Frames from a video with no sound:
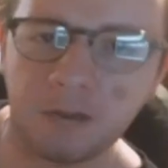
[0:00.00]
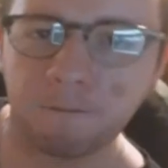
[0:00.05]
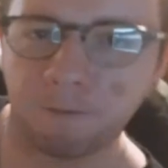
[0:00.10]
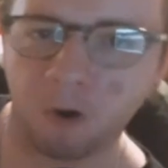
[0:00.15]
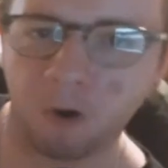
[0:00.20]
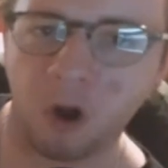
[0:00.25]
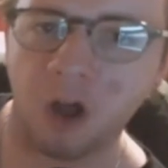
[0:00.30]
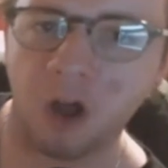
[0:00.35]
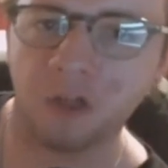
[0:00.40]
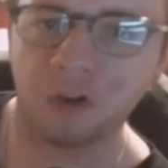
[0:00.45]
for
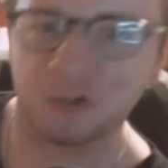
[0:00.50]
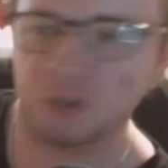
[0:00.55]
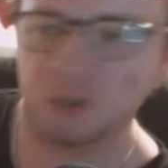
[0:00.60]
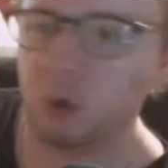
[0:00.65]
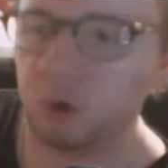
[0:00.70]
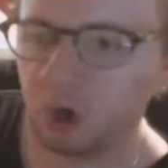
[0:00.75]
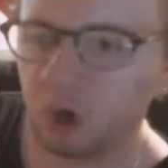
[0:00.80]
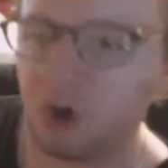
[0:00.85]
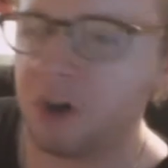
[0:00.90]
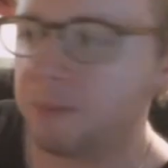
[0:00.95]
others who
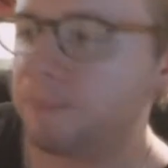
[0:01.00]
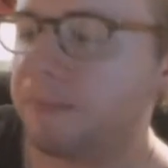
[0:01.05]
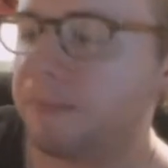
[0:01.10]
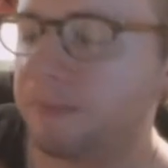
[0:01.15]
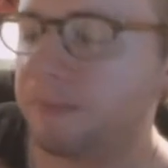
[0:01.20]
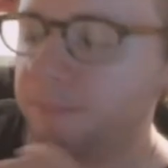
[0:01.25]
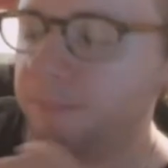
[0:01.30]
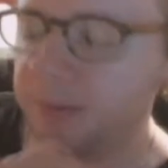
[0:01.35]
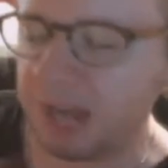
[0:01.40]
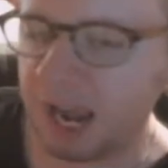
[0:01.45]
couldn't
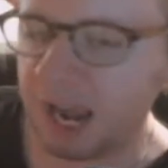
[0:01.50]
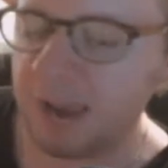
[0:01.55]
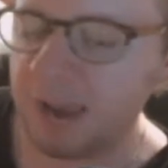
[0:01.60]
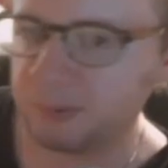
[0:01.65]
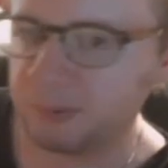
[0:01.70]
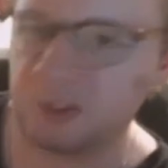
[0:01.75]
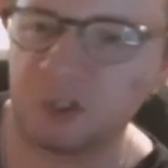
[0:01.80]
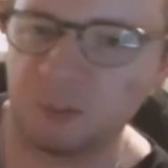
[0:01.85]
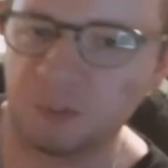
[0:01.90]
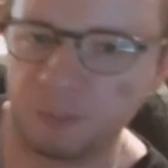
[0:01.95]
be able
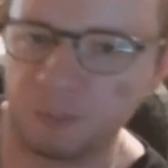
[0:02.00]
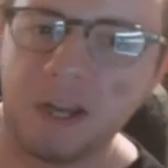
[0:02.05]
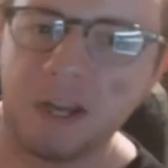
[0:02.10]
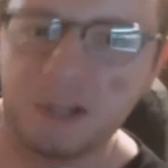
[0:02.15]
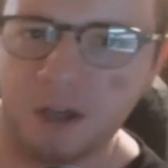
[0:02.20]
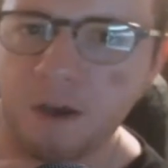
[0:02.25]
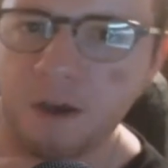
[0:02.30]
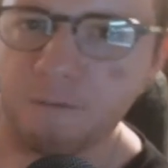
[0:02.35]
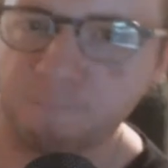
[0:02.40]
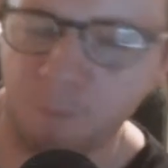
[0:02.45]
to
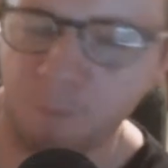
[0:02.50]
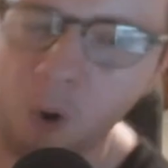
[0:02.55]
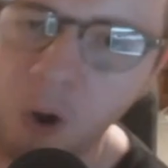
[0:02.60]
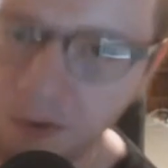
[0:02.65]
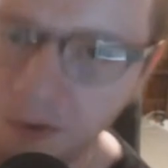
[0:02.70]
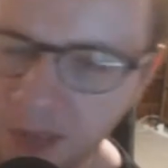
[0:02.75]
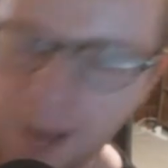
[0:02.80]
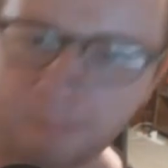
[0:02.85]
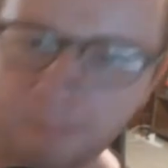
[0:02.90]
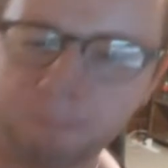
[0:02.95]
speak for
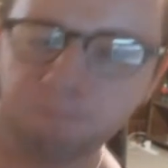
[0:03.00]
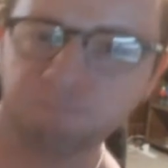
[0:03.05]
them.